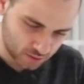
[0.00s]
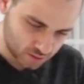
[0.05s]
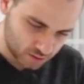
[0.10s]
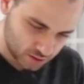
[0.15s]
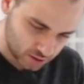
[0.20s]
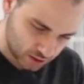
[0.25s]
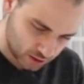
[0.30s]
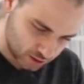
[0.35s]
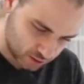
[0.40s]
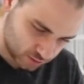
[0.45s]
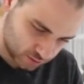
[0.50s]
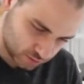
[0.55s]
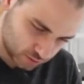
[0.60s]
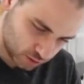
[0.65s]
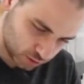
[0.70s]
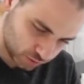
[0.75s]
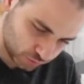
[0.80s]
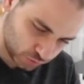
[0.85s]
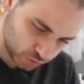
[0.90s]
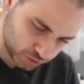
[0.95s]
Yeah,
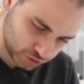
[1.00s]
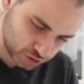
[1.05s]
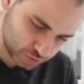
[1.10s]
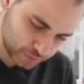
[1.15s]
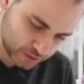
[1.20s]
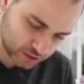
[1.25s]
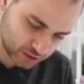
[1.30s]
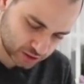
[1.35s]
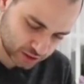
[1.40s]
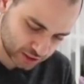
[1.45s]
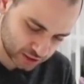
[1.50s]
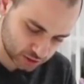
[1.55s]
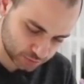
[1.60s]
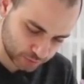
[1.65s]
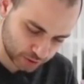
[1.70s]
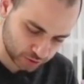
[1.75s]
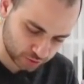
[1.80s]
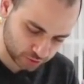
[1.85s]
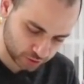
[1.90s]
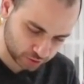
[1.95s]
olive oil just makes it taste
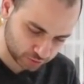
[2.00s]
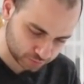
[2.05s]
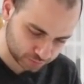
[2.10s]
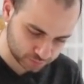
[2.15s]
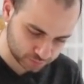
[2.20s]
better though.